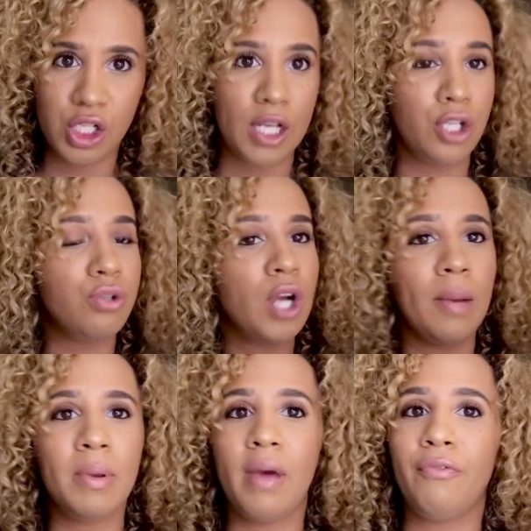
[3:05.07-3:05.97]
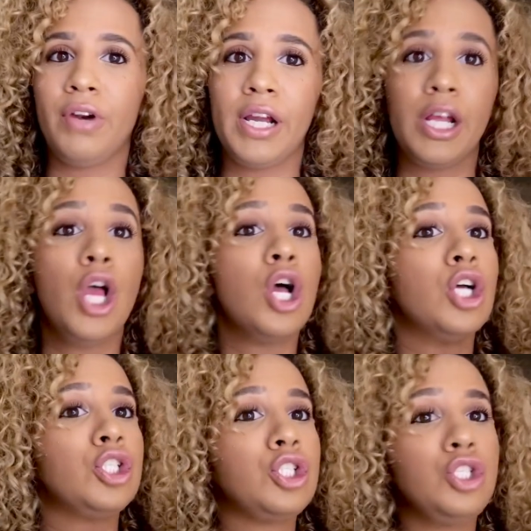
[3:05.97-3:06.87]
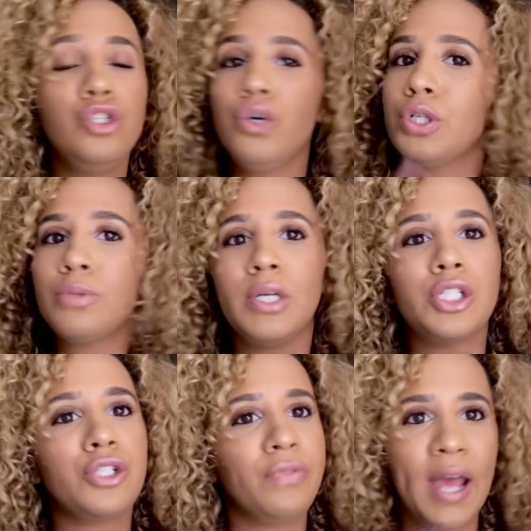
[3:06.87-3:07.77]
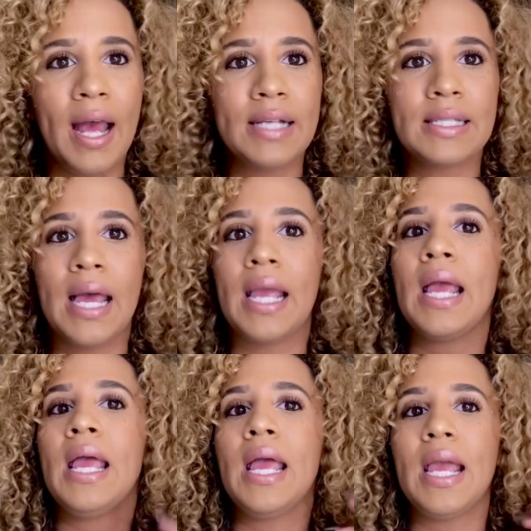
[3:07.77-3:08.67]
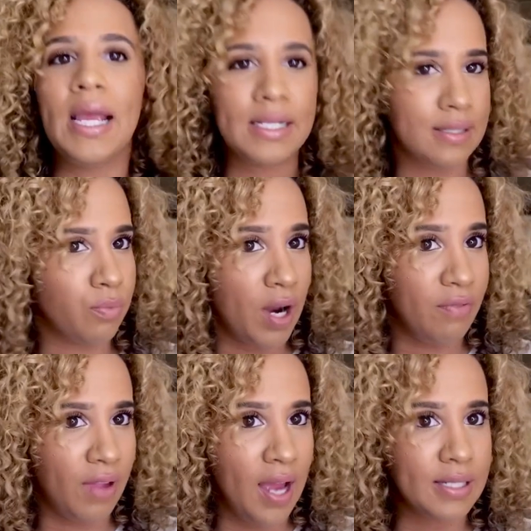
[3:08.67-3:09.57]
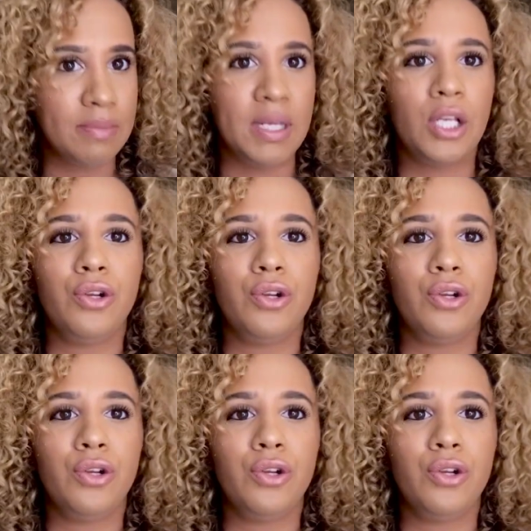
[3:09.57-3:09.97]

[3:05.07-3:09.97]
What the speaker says: Like, you trying to be my friend, you doing too much too fast, like it's a red flag to me.